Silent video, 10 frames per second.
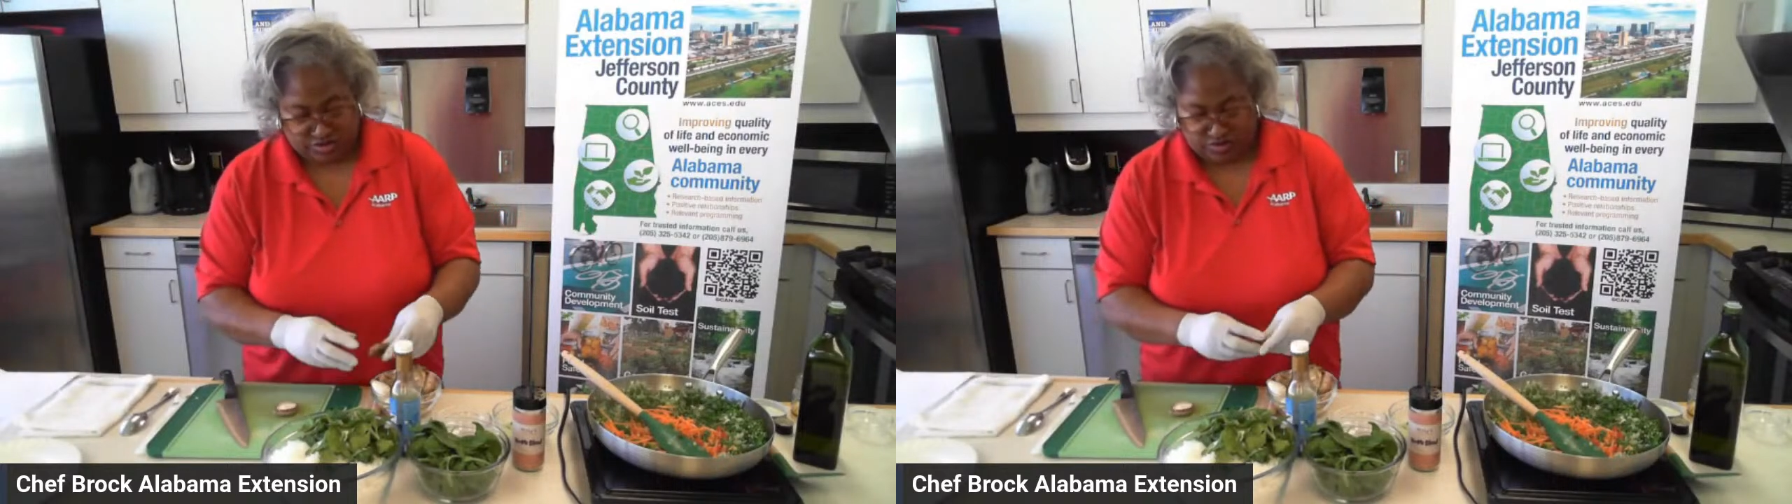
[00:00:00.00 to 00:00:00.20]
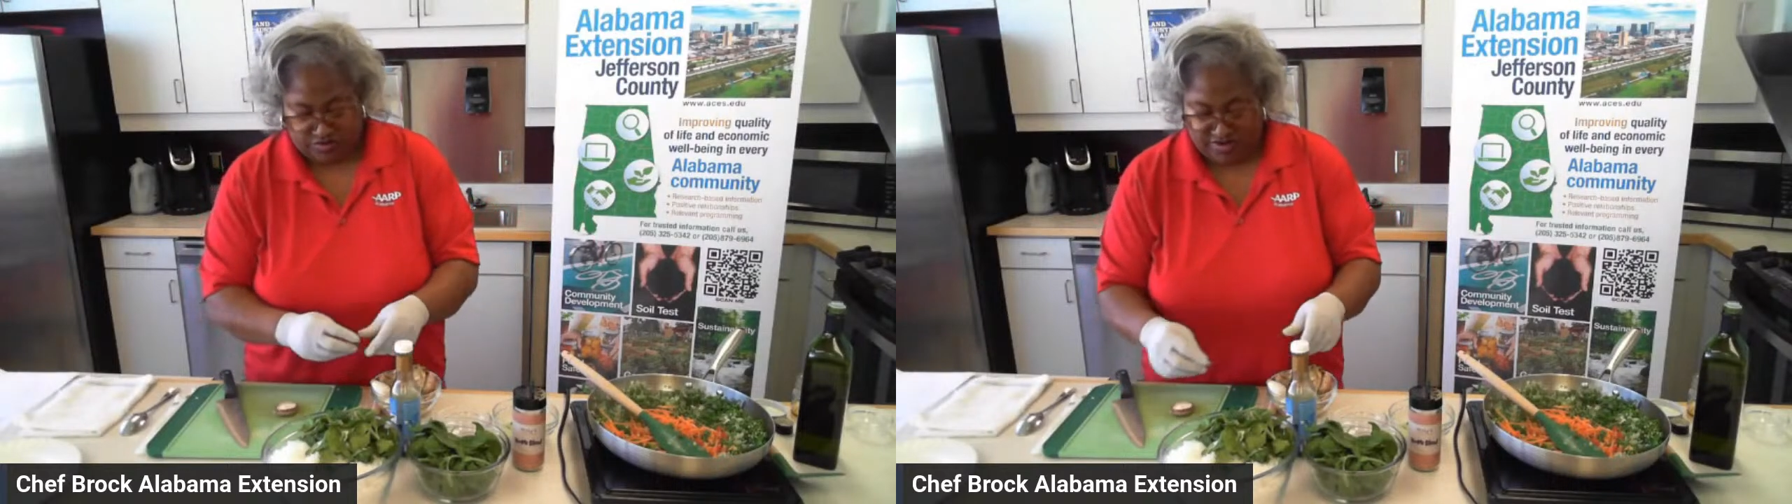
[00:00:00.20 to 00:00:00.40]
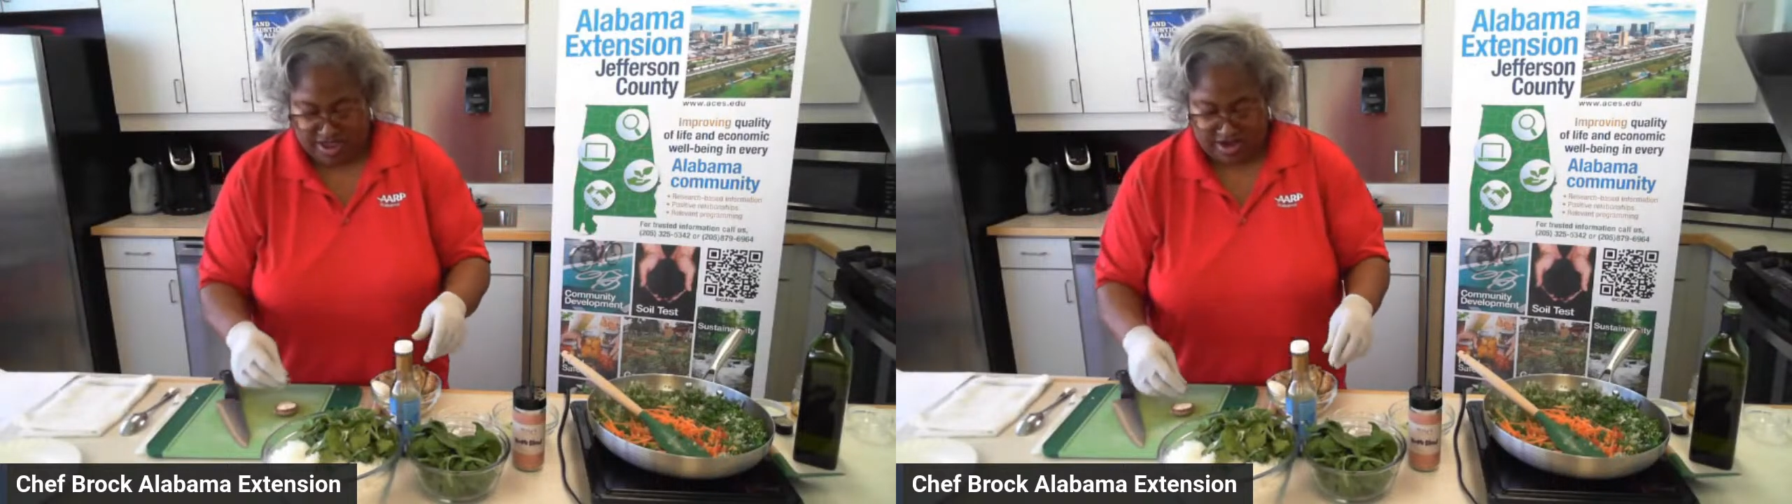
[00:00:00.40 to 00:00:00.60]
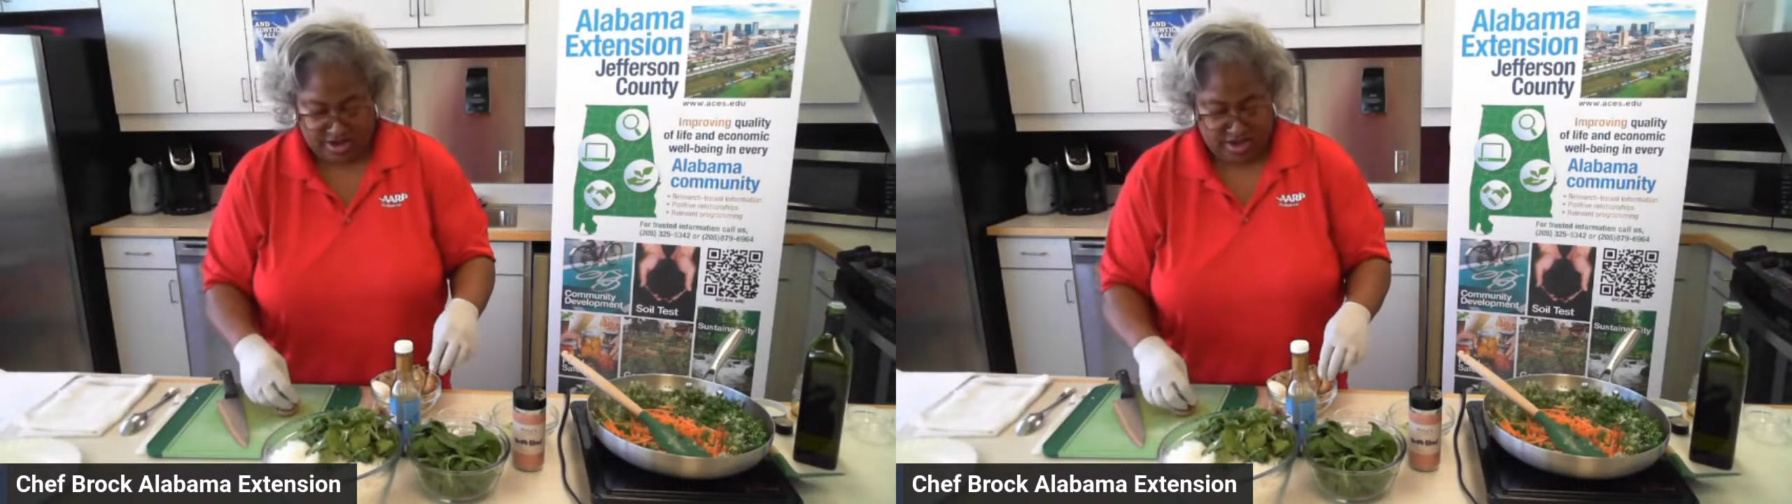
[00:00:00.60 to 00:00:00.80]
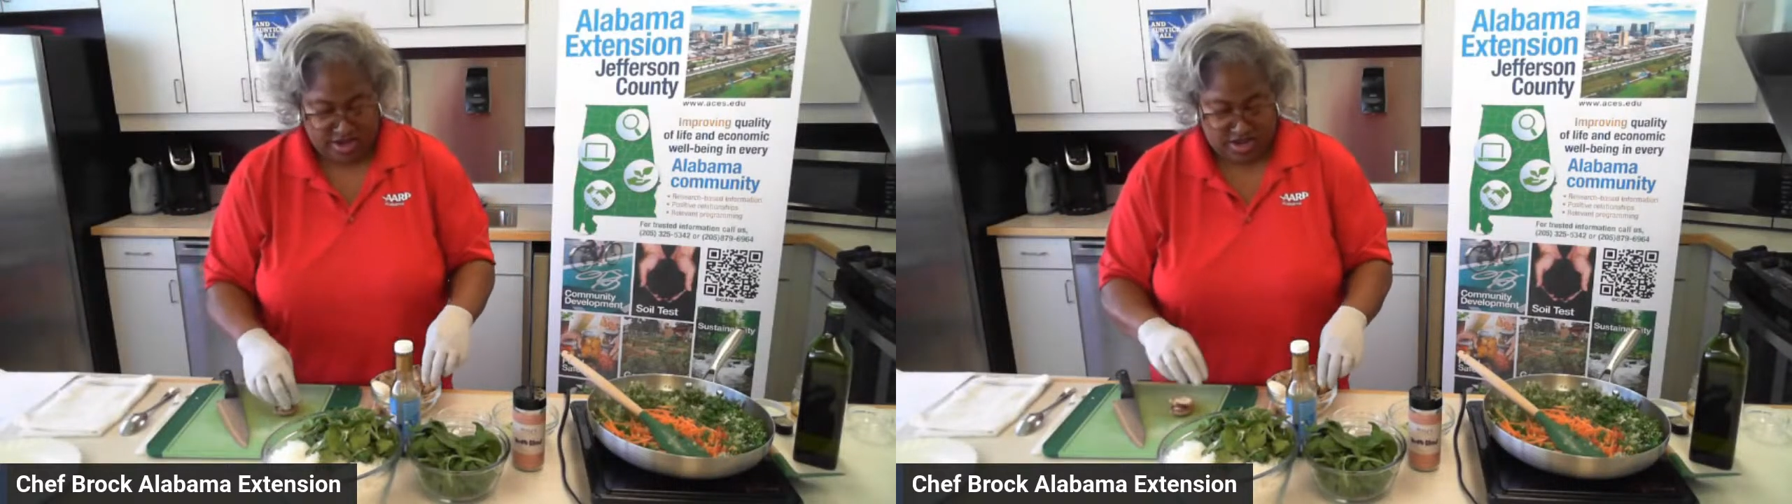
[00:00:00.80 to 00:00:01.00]
So we've got
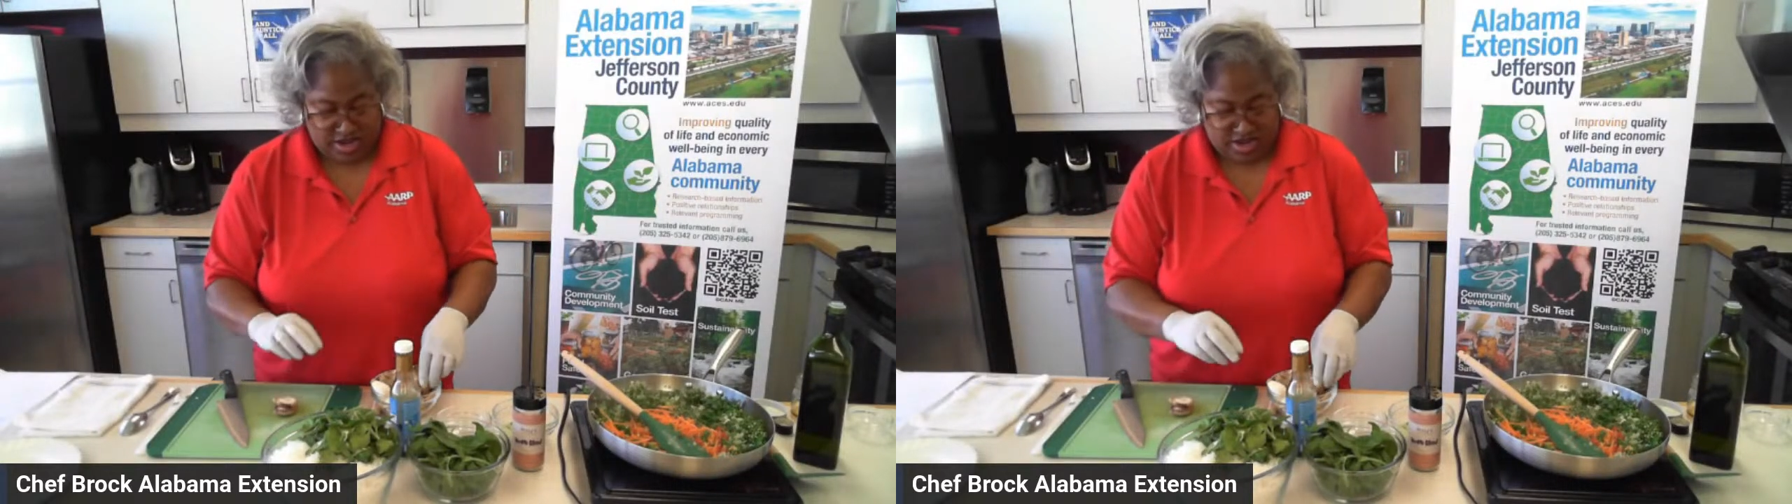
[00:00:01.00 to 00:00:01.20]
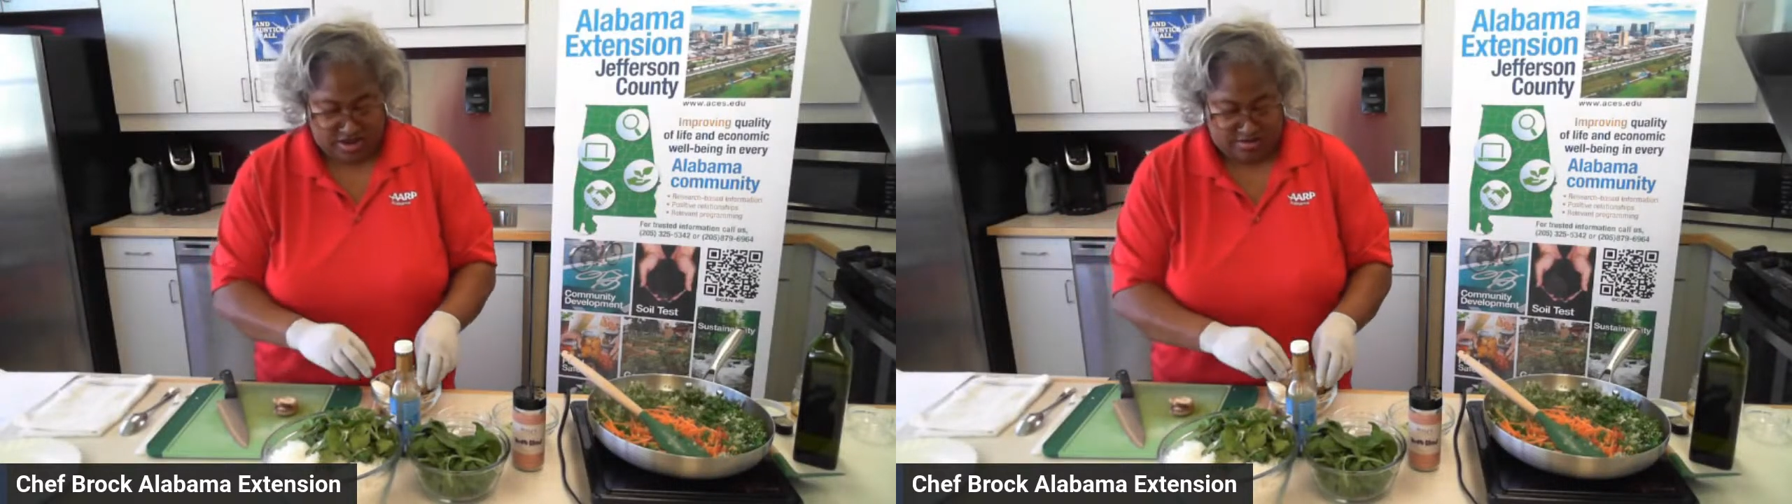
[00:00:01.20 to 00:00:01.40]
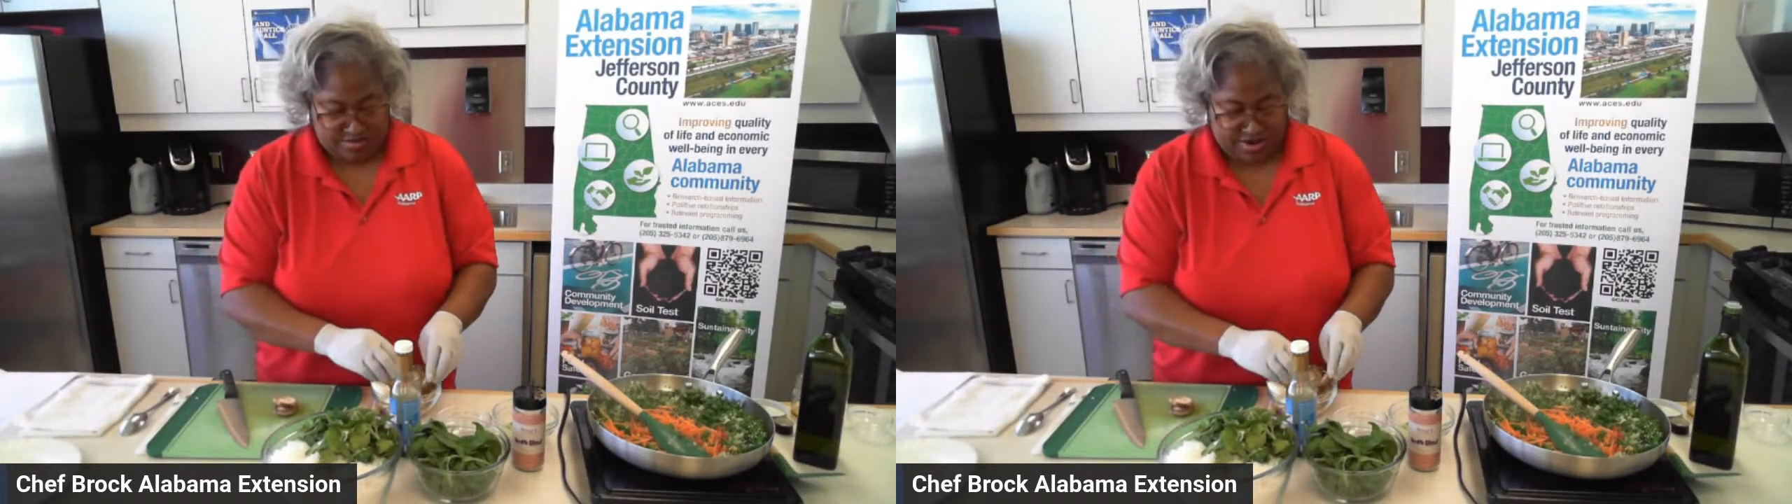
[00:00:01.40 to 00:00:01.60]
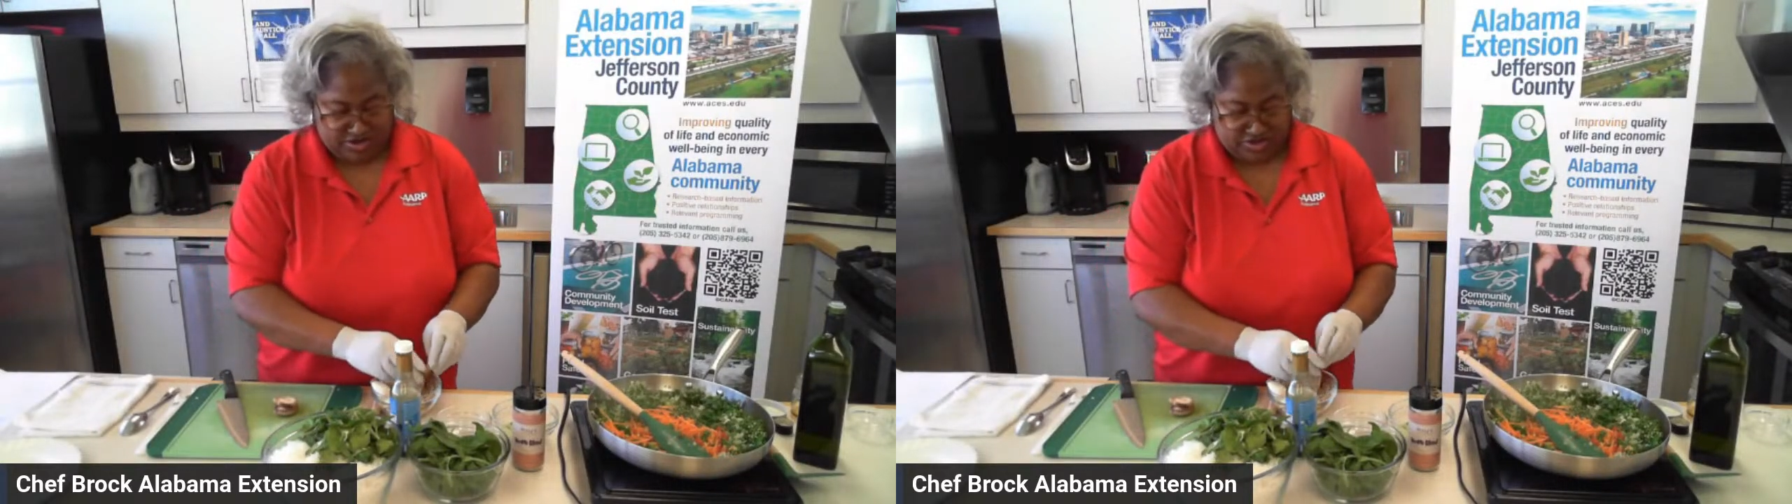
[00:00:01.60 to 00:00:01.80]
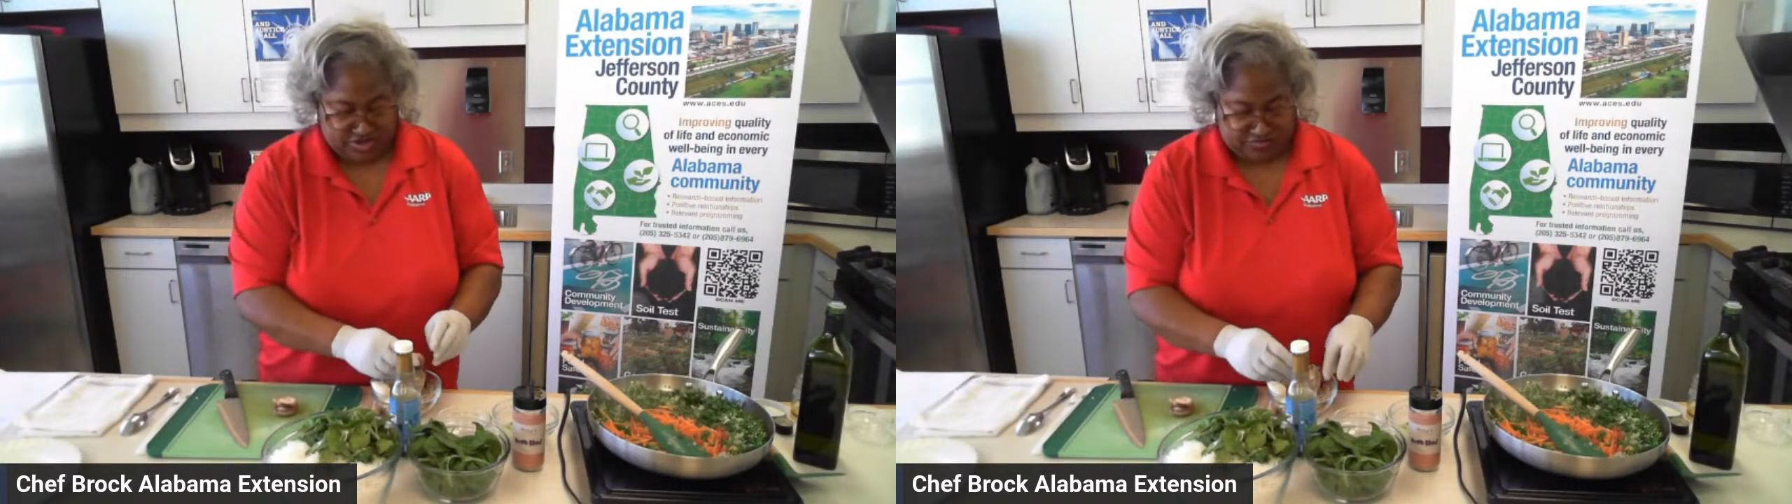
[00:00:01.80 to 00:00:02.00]
a bunch
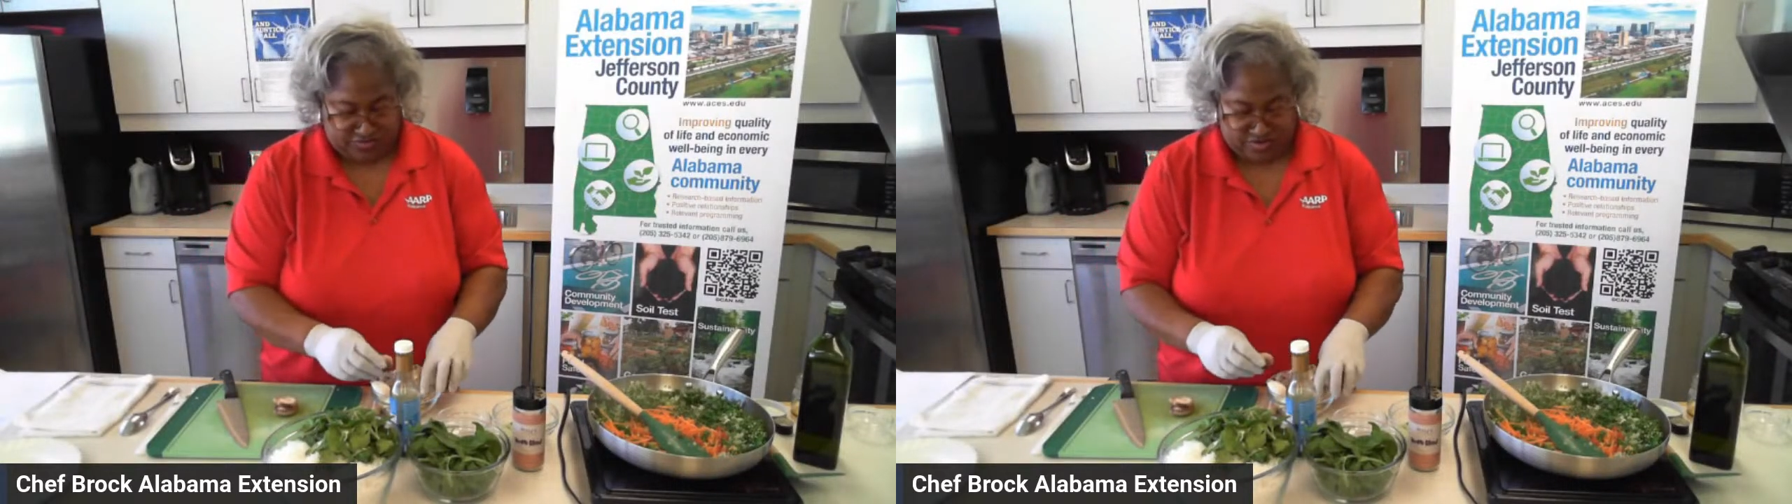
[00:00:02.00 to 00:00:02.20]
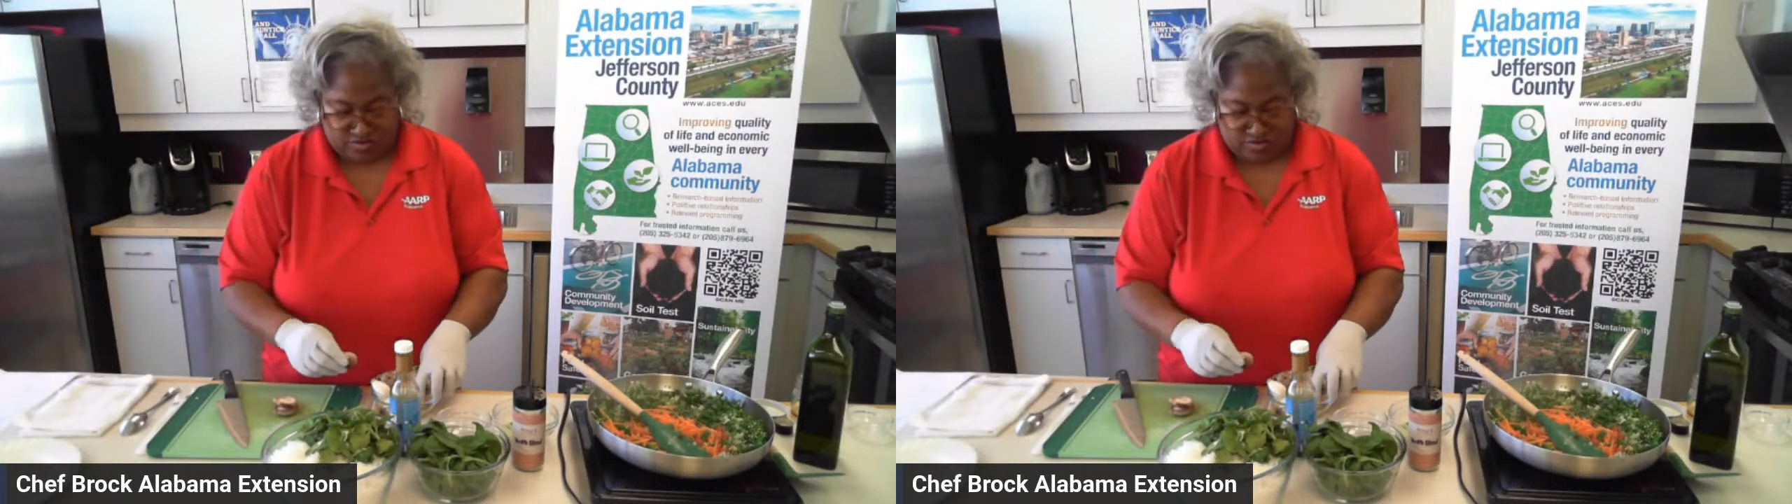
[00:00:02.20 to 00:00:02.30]
of different